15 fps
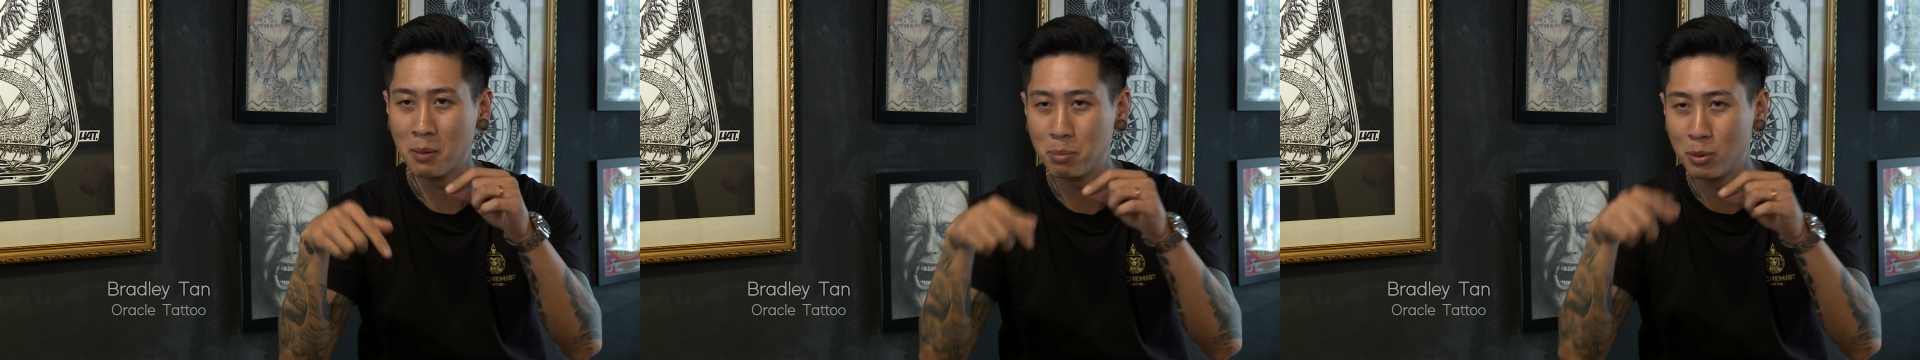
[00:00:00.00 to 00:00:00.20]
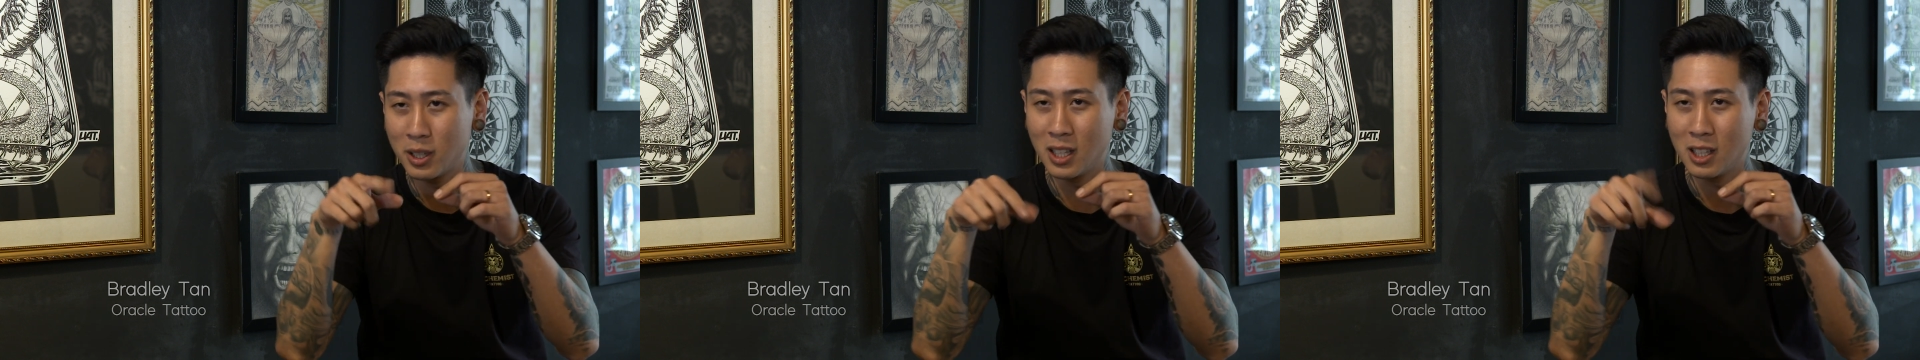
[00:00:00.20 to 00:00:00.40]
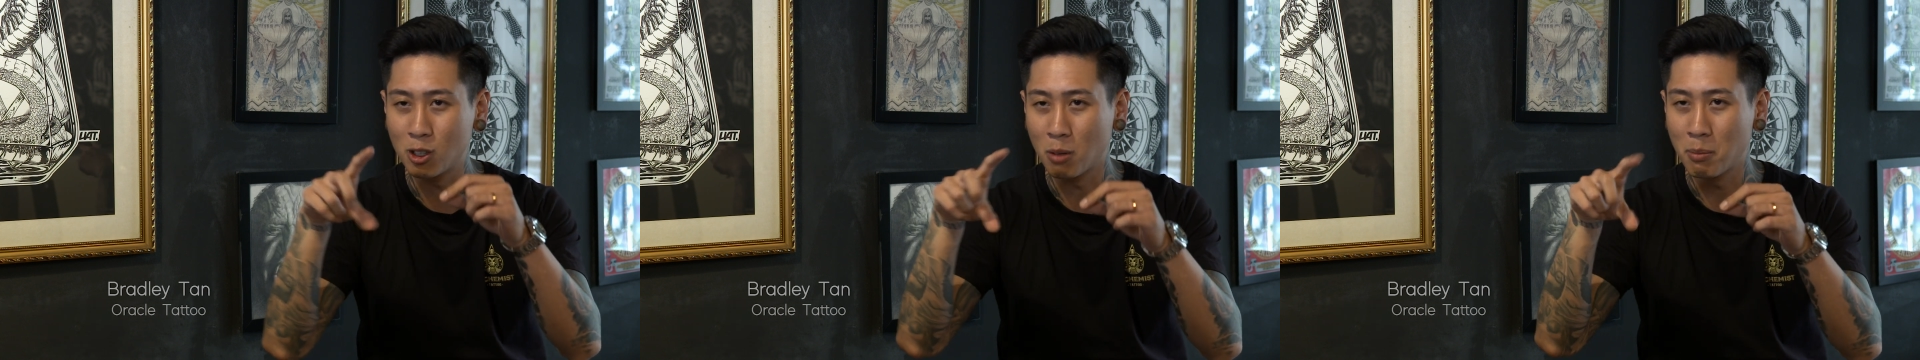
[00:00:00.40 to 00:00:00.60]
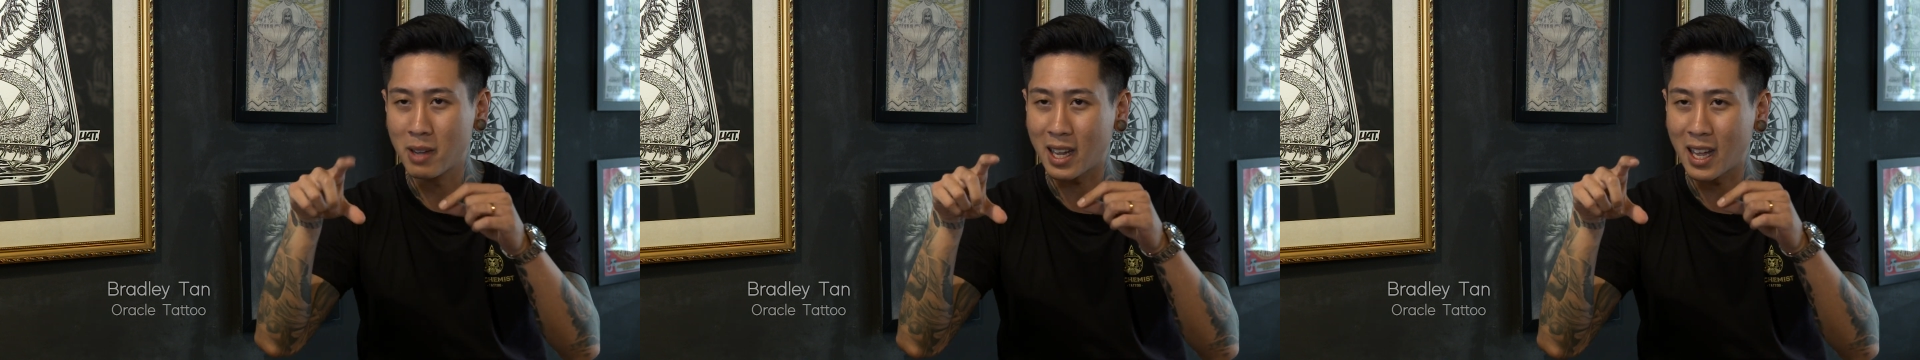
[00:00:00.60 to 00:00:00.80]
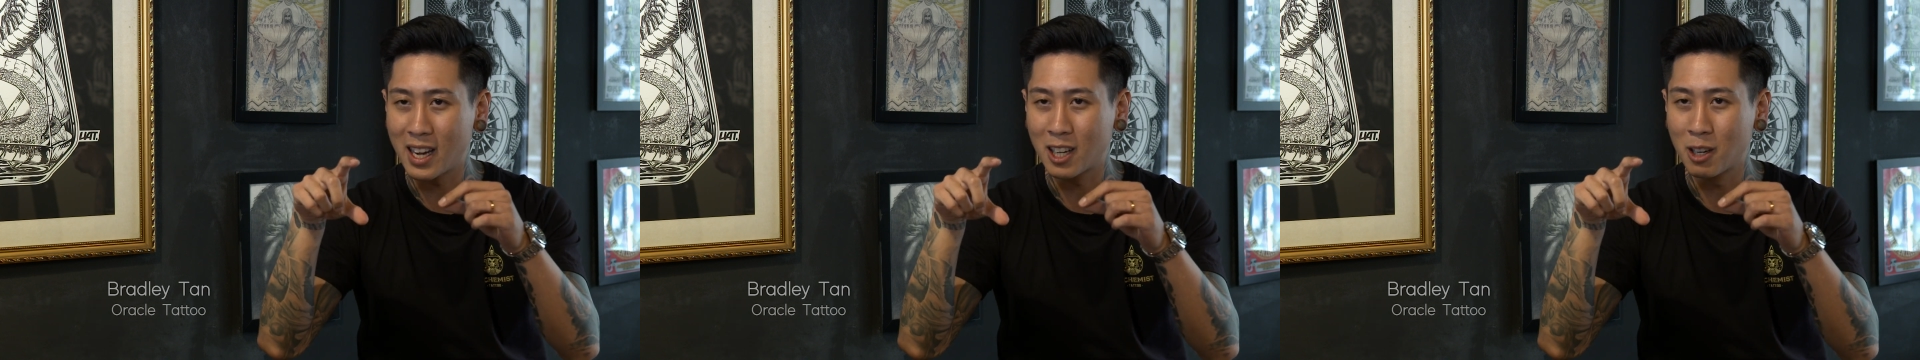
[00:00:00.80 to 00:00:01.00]
put it into a
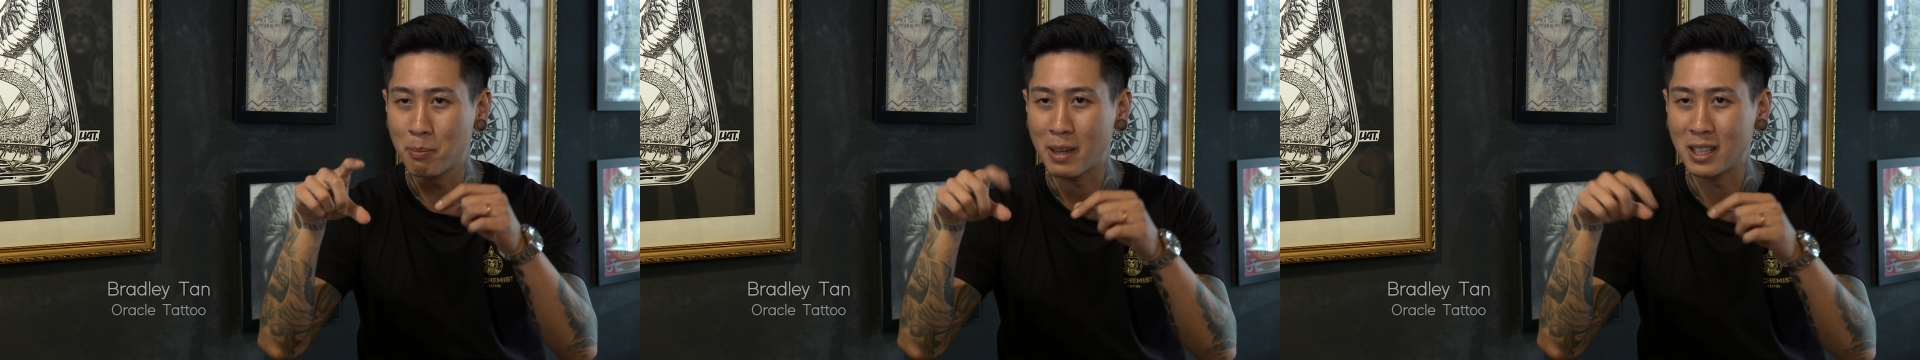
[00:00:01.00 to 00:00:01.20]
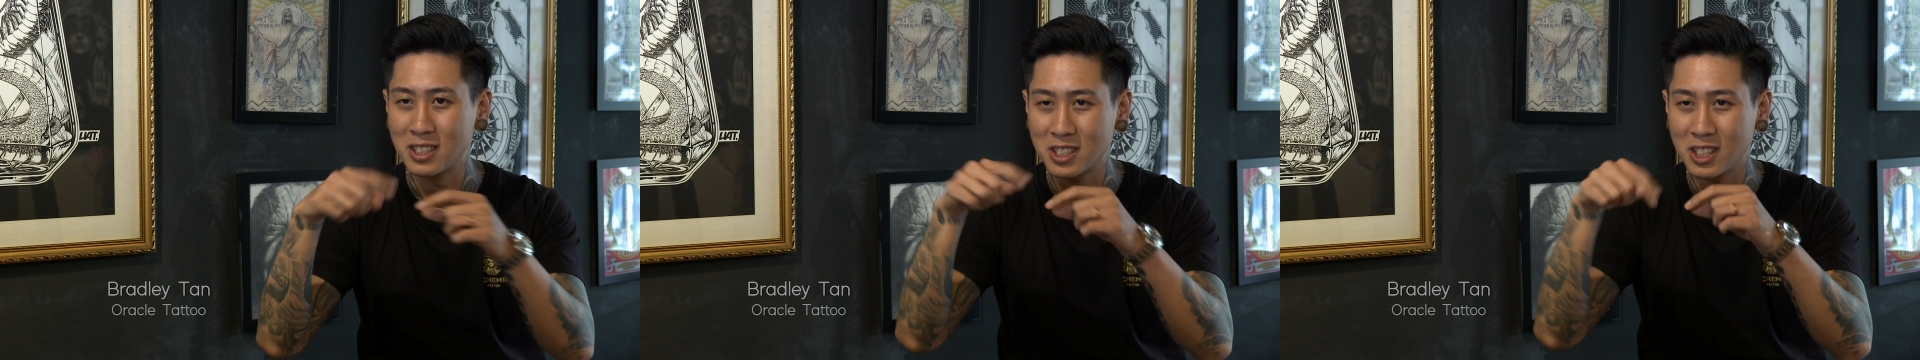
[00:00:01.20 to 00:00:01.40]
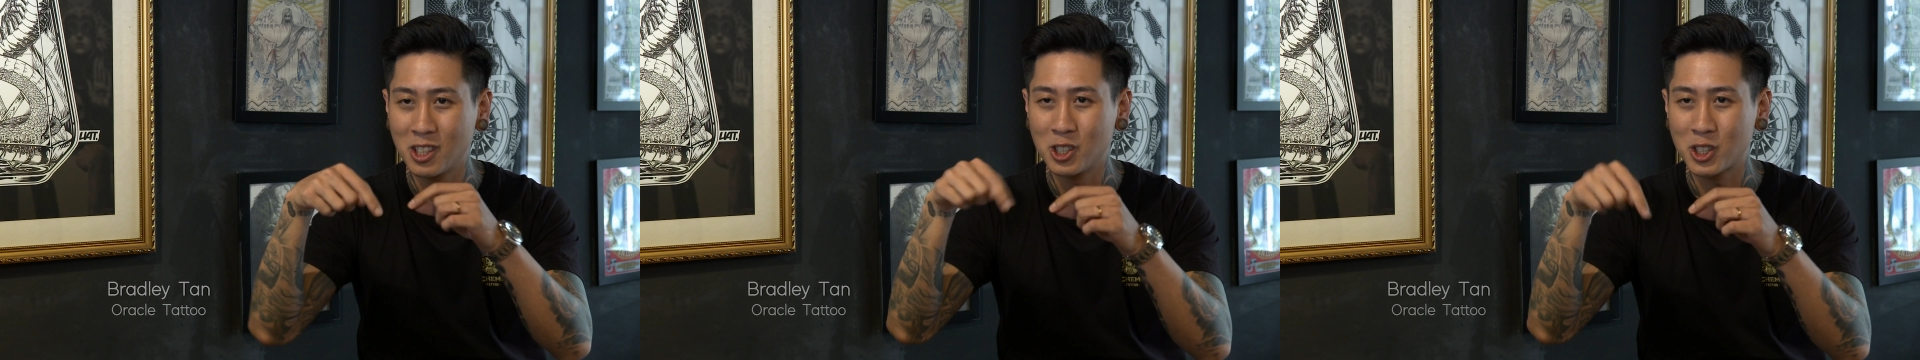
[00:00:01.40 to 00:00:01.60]
mechanical pencil,